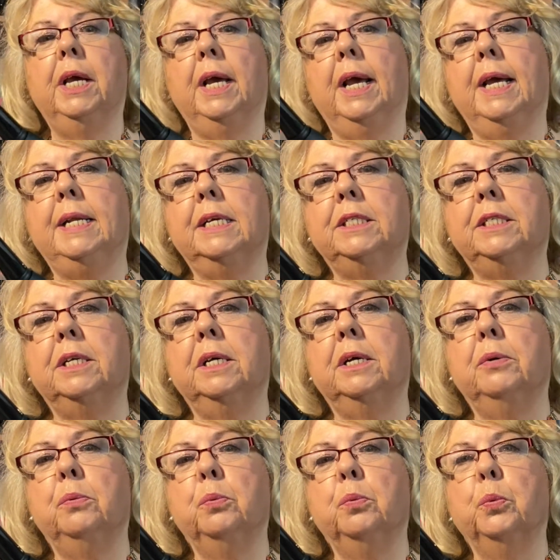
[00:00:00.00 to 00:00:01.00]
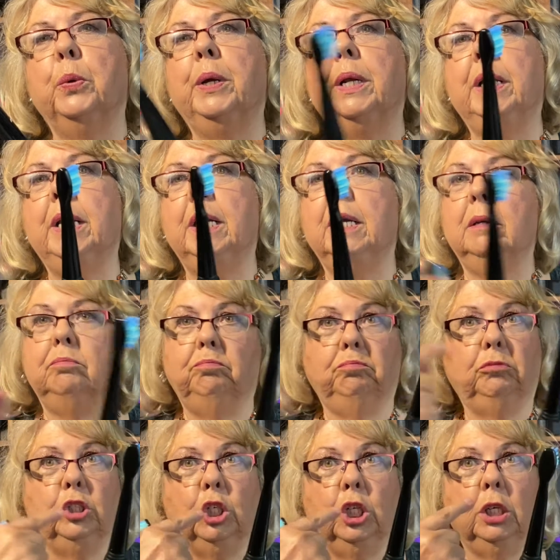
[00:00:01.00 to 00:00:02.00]
It does a really
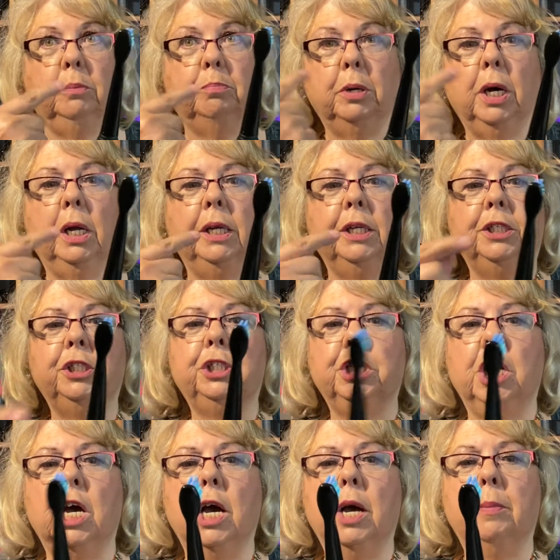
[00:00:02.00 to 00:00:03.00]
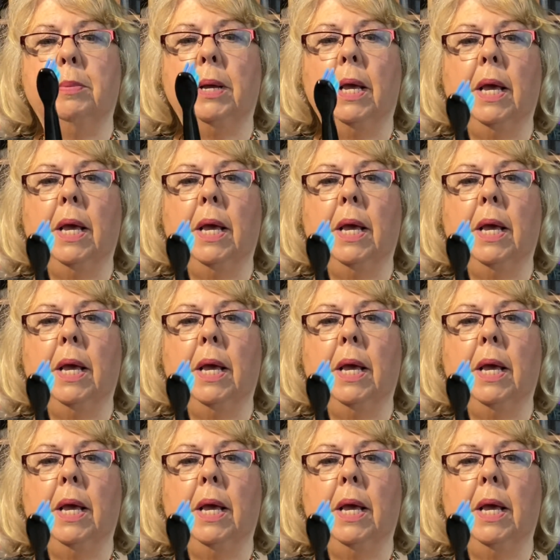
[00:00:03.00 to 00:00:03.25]
good polish job.